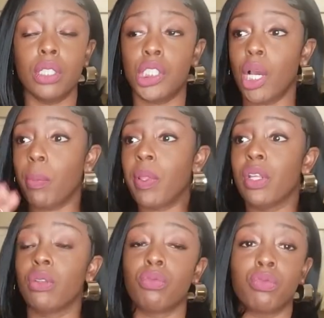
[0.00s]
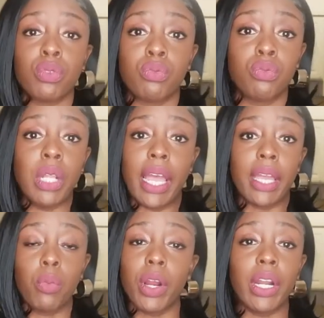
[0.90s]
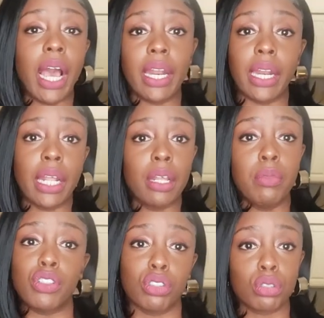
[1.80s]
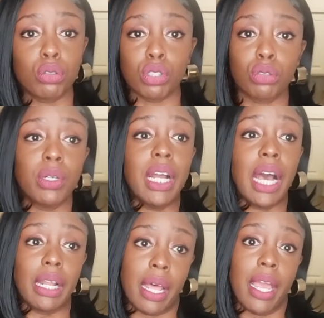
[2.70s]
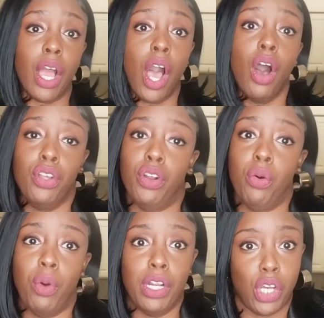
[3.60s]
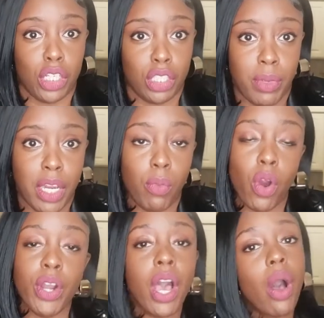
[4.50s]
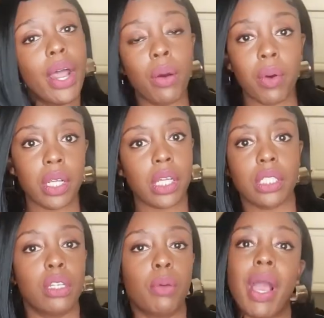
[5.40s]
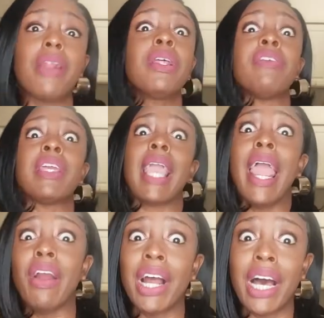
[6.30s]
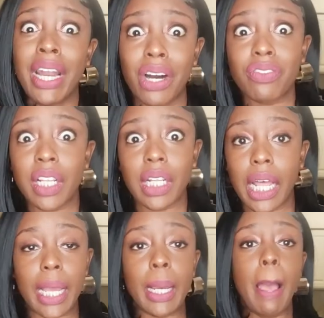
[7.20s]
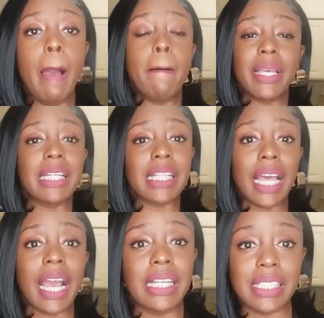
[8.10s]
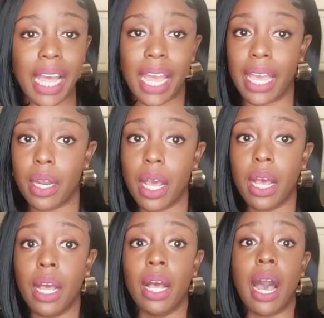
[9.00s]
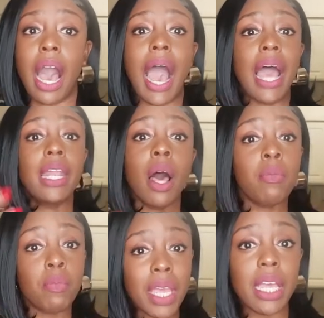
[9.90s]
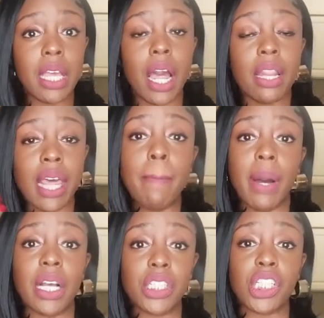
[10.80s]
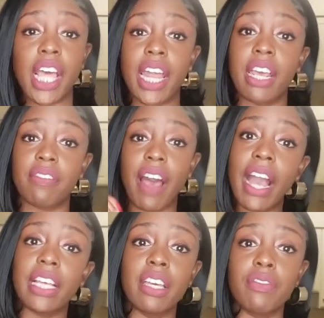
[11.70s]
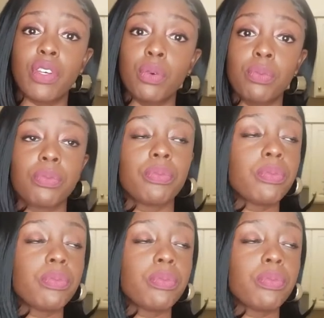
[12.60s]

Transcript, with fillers: jumping the, the, like we're not in elementary school, so we're not like, oh, you don't want to talk to me no more. No, I don't want to talk to you no more. I don't even care enough. Like because like I said, I love me that much that if I give you